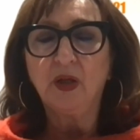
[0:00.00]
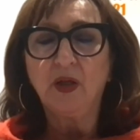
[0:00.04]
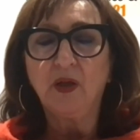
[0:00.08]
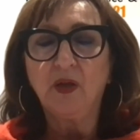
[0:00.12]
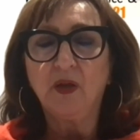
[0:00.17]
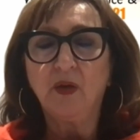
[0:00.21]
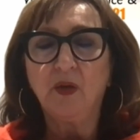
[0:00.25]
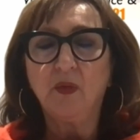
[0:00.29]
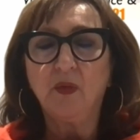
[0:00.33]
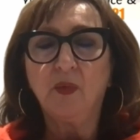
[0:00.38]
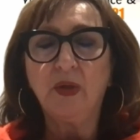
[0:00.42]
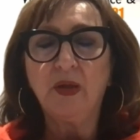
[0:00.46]

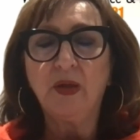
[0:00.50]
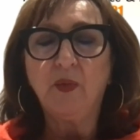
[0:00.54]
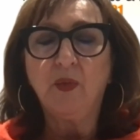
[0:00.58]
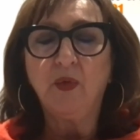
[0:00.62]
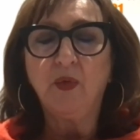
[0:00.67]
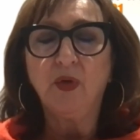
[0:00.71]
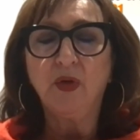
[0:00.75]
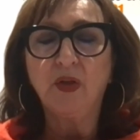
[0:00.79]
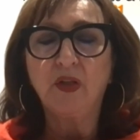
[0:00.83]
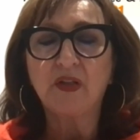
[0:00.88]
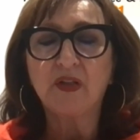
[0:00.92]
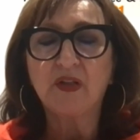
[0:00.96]
we
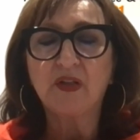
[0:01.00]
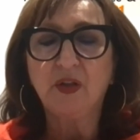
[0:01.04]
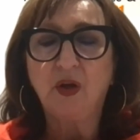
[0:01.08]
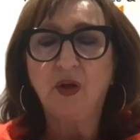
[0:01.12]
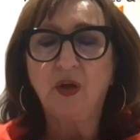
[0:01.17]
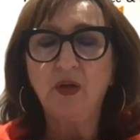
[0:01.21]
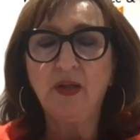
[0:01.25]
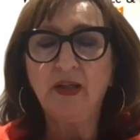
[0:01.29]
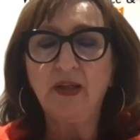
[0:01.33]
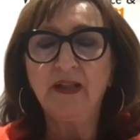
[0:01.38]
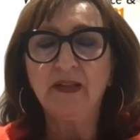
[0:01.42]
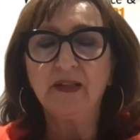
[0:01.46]
work
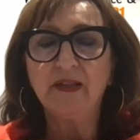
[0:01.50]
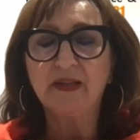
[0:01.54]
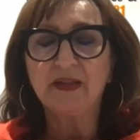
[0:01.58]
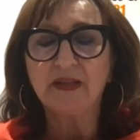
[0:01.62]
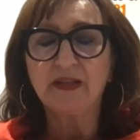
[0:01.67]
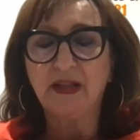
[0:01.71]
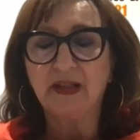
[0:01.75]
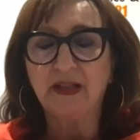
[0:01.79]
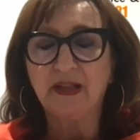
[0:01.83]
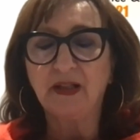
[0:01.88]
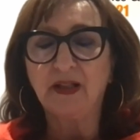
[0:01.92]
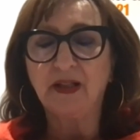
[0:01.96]
slowly and
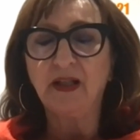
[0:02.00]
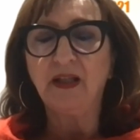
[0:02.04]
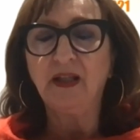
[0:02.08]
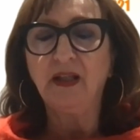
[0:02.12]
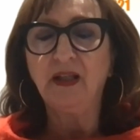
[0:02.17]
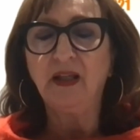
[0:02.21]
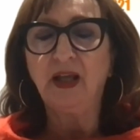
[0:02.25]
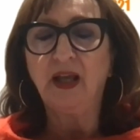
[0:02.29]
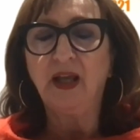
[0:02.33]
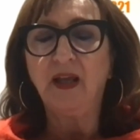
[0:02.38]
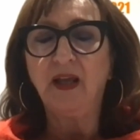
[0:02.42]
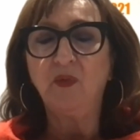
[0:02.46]

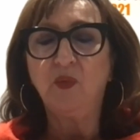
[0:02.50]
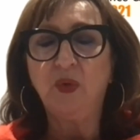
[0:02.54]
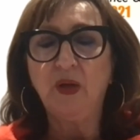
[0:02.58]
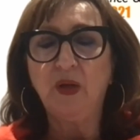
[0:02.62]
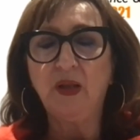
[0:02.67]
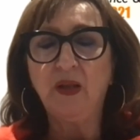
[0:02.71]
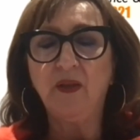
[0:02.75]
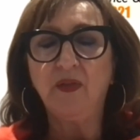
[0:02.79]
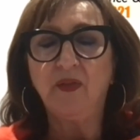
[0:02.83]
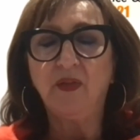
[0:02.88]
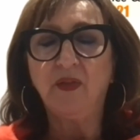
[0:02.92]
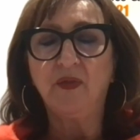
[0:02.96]
steadily, and
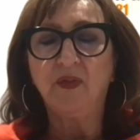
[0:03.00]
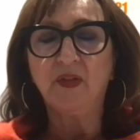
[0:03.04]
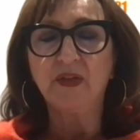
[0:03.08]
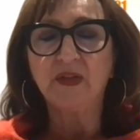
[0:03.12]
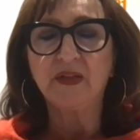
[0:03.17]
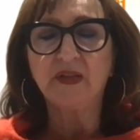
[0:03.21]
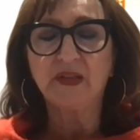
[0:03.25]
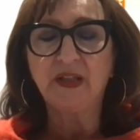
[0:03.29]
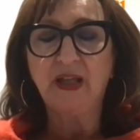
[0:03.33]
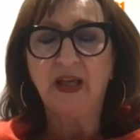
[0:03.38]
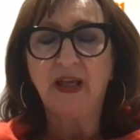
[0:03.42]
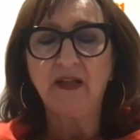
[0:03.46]
with the
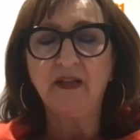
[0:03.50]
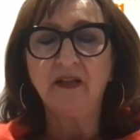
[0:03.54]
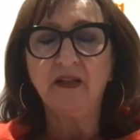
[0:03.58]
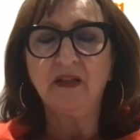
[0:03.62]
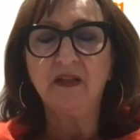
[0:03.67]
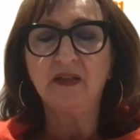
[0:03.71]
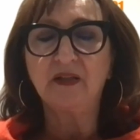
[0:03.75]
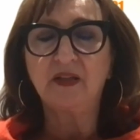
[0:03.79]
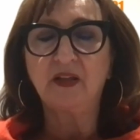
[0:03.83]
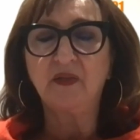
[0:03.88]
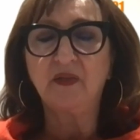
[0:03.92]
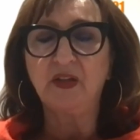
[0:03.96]

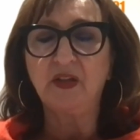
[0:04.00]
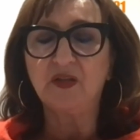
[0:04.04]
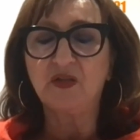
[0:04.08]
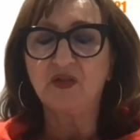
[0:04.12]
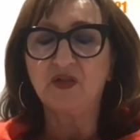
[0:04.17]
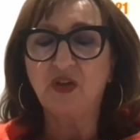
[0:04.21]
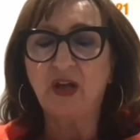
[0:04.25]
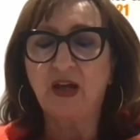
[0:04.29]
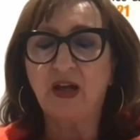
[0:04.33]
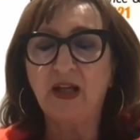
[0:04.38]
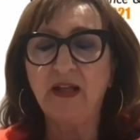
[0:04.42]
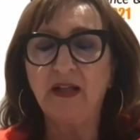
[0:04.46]
standards that the
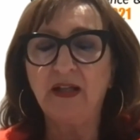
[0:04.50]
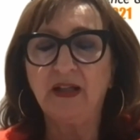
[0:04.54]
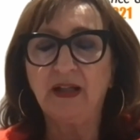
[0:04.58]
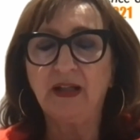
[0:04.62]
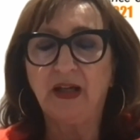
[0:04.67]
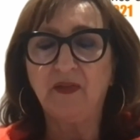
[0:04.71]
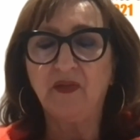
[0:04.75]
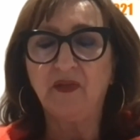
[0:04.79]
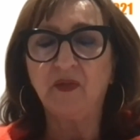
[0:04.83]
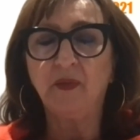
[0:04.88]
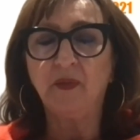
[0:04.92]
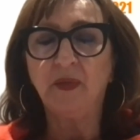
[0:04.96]
Australian
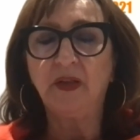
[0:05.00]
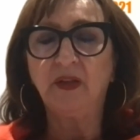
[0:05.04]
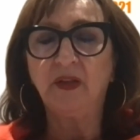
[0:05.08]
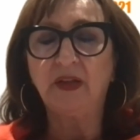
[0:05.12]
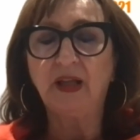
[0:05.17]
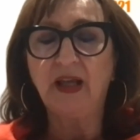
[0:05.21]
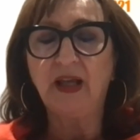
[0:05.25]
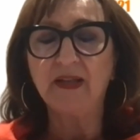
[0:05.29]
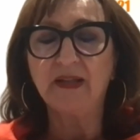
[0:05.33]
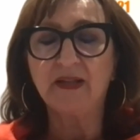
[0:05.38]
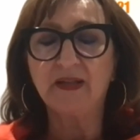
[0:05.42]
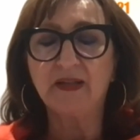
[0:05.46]
government
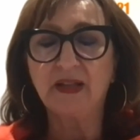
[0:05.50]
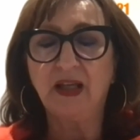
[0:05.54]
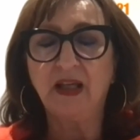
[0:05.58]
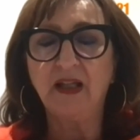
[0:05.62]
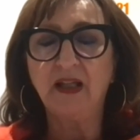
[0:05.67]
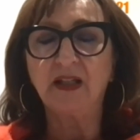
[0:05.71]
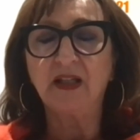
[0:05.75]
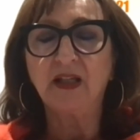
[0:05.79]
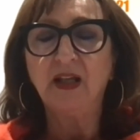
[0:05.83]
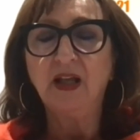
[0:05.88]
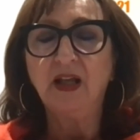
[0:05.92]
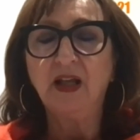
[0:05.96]
has
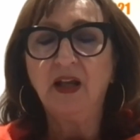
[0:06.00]
set,